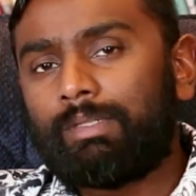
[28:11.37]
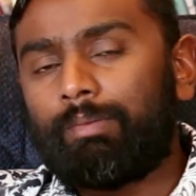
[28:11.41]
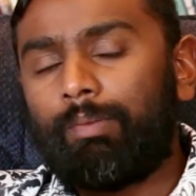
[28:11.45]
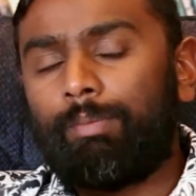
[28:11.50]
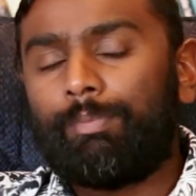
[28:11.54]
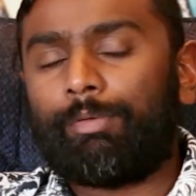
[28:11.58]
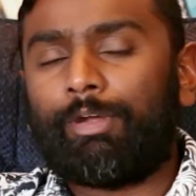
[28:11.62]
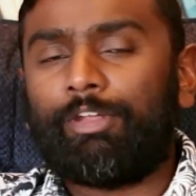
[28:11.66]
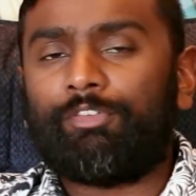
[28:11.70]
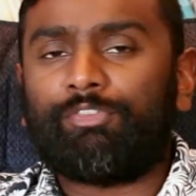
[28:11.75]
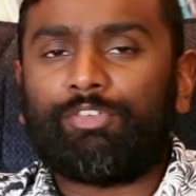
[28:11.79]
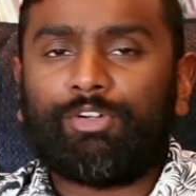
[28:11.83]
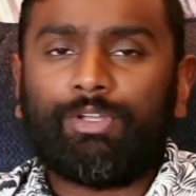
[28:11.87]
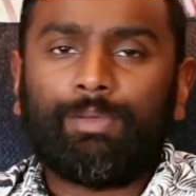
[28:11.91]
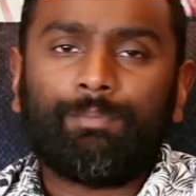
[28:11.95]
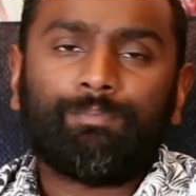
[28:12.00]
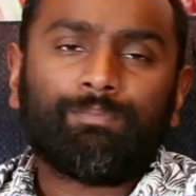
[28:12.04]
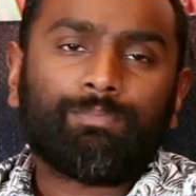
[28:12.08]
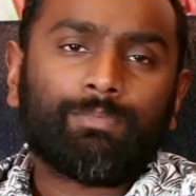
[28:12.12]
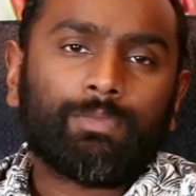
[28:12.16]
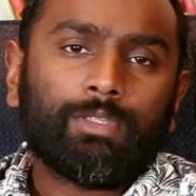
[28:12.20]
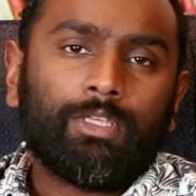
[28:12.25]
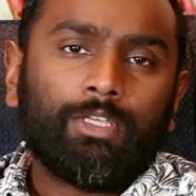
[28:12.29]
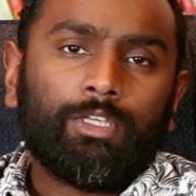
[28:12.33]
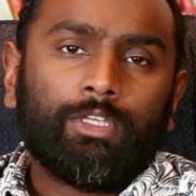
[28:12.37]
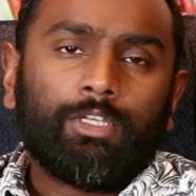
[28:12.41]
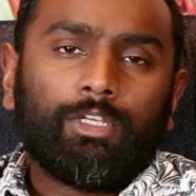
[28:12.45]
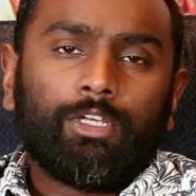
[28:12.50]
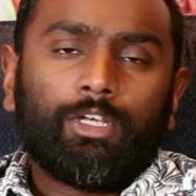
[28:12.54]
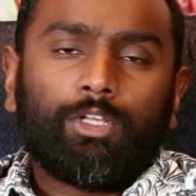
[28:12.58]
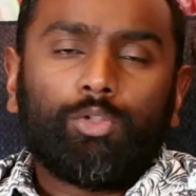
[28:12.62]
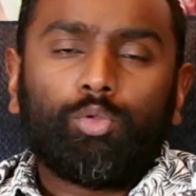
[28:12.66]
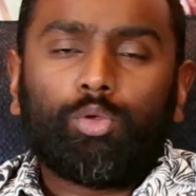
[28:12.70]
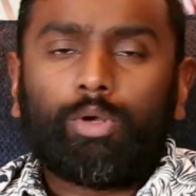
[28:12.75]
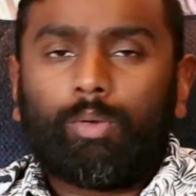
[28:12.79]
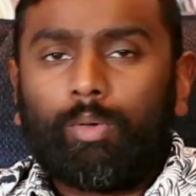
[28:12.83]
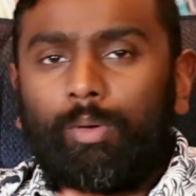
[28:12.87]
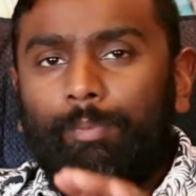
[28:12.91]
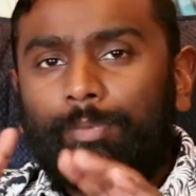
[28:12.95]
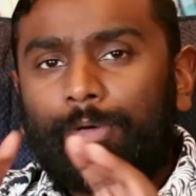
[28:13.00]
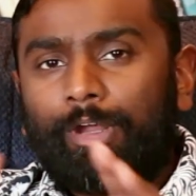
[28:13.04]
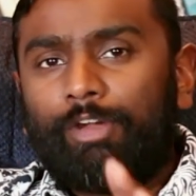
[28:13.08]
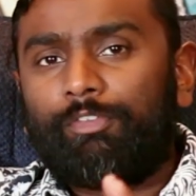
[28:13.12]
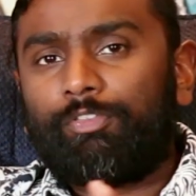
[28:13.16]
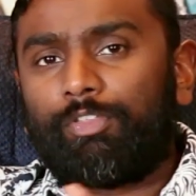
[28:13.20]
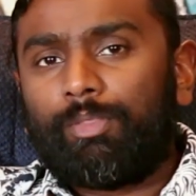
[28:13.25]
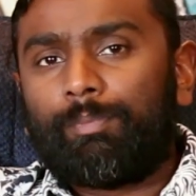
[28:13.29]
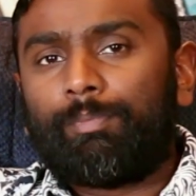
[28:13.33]
Let me pray for you. Lord, I want to
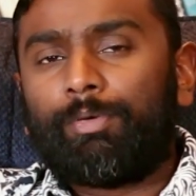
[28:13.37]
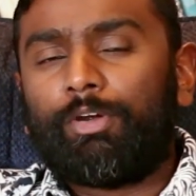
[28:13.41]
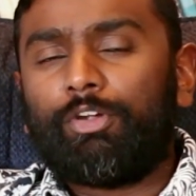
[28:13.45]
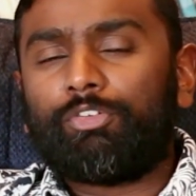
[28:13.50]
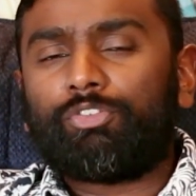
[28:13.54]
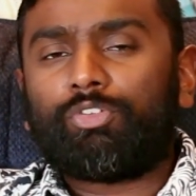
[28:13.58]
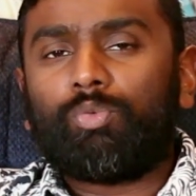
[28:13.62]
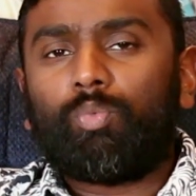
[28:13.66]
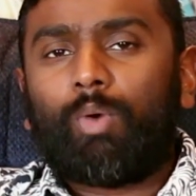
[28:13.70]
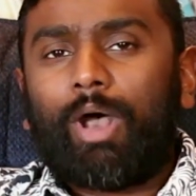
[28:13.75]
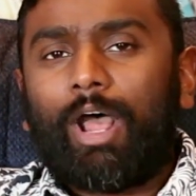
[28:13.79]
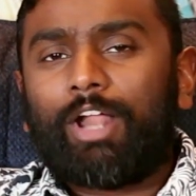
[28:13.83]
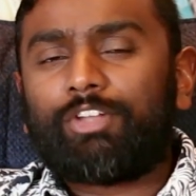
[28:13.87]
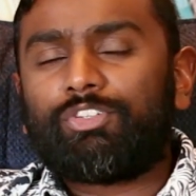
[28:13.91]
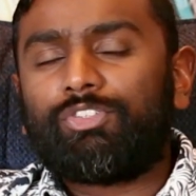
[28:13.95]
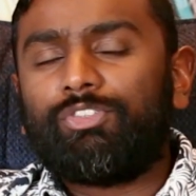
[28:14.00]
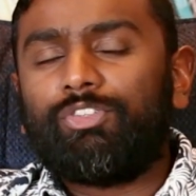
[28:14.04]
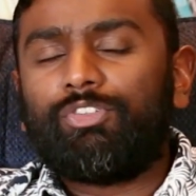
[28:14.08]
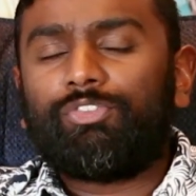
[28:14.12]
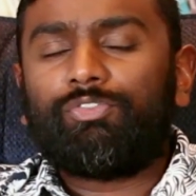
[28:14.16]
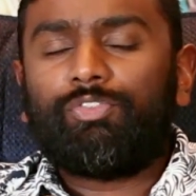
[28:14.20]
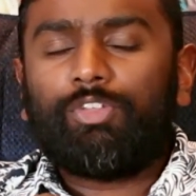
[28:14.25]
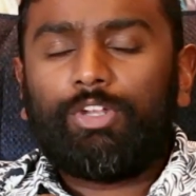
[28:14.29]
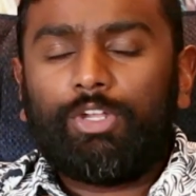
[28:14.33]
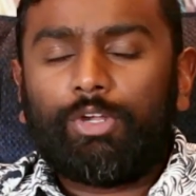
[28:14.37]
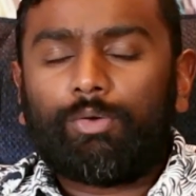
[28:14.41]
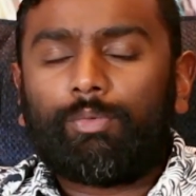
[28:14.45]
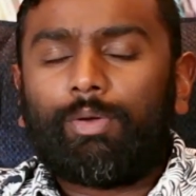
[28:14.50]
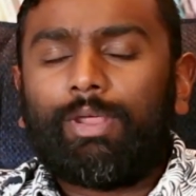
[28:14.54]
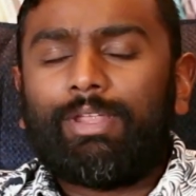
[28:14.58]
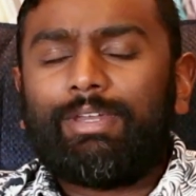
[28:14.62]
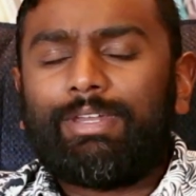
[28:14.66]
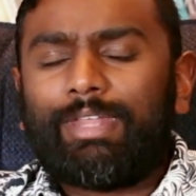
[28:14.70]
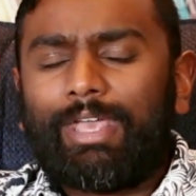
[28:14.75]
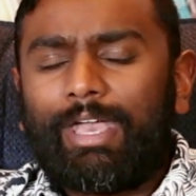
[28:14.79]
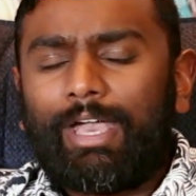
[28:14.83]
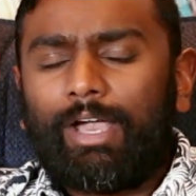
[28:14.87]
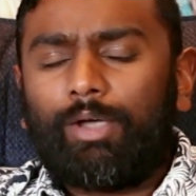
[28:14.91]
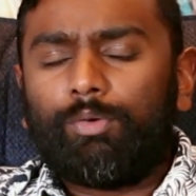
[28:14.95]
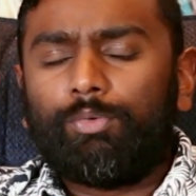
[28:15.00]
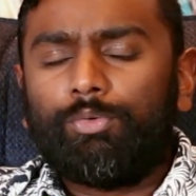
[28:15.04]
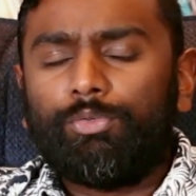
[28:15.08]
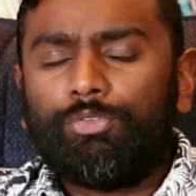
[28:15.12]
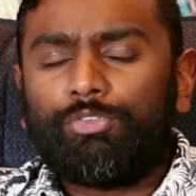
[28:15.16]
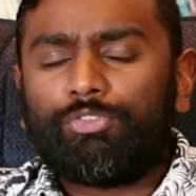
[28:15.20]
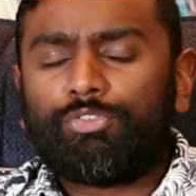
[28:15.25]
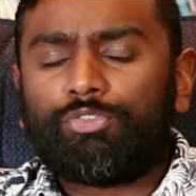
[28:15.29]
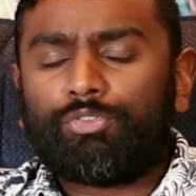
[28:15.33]
pray for the person watching this video right now
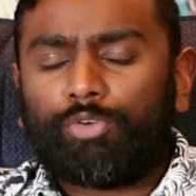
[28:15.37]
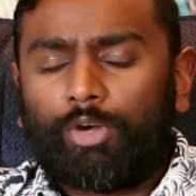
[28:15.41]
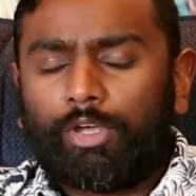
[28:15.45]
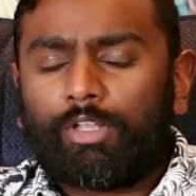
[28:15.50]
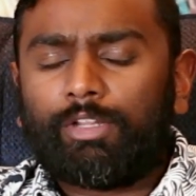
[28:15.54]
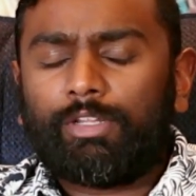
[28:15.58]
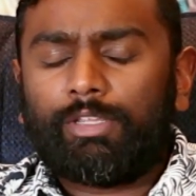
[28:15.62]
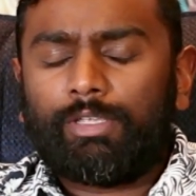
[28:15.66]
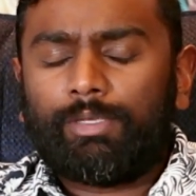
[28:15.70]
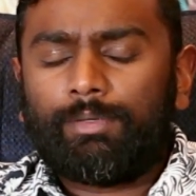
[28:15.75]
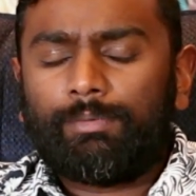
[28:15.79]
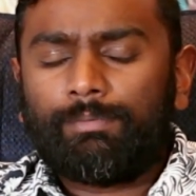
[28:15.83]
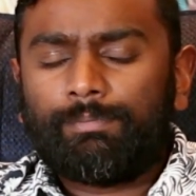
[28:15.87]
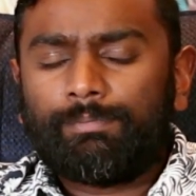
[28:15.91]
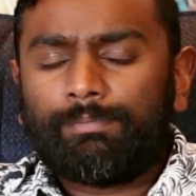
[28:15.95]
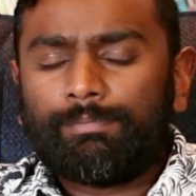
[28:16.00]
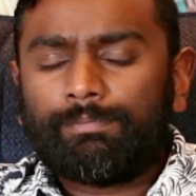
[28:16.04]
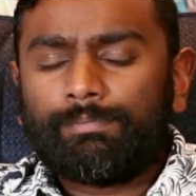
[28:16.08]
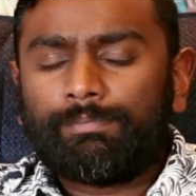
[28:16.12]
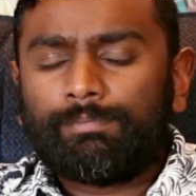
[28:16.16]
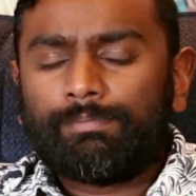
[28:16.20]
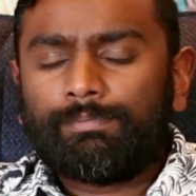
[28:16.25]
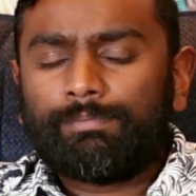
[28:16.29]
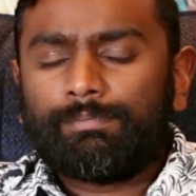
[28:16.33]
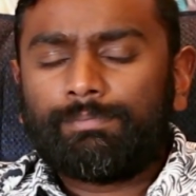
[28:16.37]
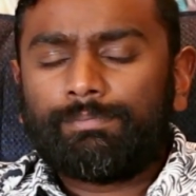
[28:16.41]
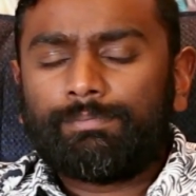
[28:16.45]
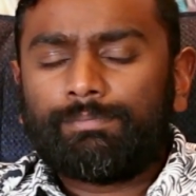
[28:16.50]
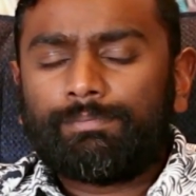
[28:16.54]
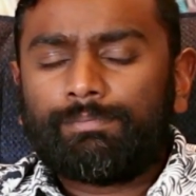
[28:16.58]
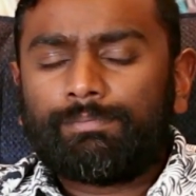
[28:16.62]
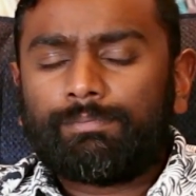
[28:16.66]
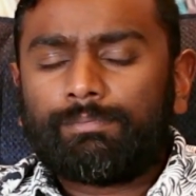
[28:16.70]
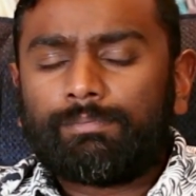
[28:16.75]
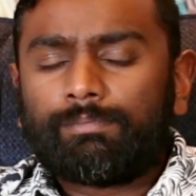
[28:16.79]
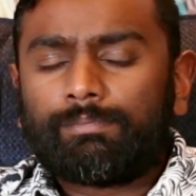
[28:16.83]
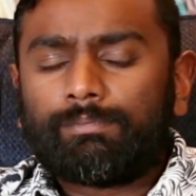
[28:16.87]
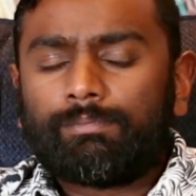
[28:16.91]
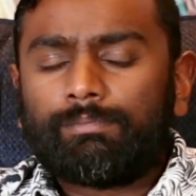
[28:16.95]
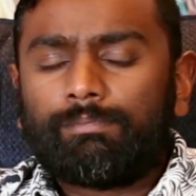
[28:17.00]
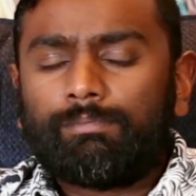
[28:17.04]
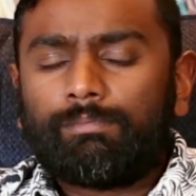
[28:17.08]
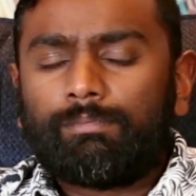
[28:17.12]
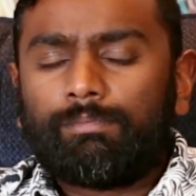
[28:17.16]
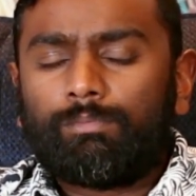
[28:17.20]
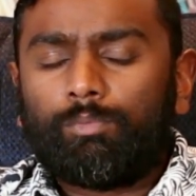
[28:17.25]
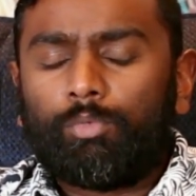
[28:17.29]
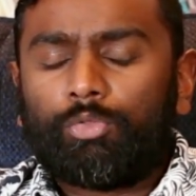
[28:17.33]
who's struggling
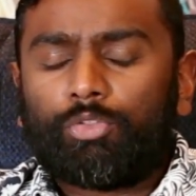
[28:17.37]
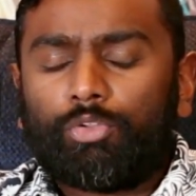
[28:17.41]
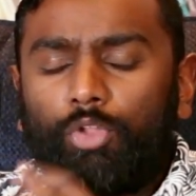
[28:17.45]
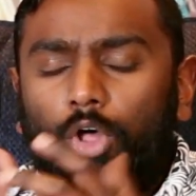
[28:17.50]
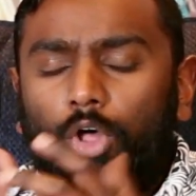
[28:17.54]
with